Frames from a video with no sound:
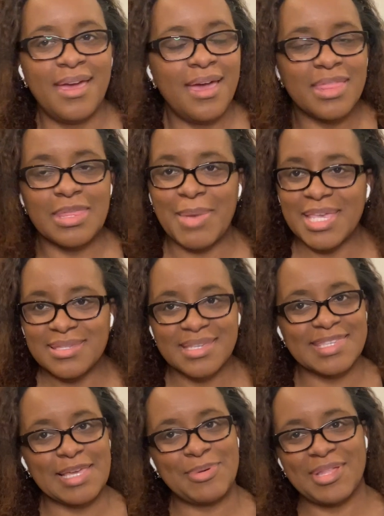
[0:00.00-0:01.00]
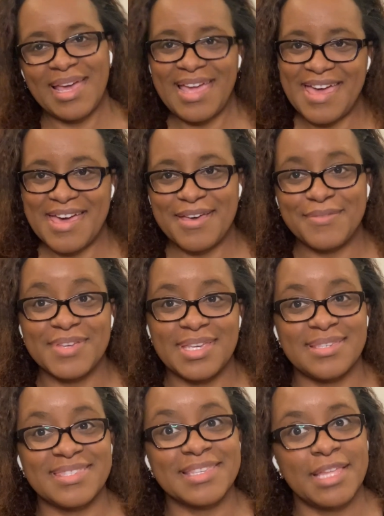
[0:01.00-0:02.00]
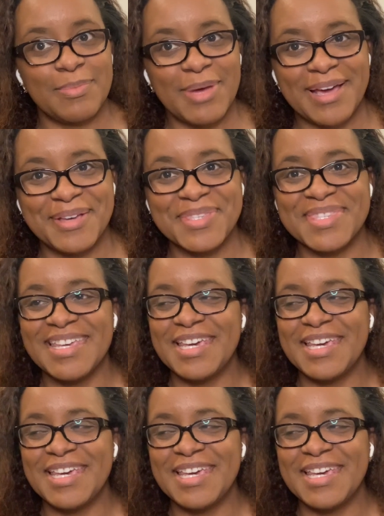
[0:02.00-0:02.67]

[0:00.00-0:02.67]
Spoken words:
The best example I have is Clubhouse,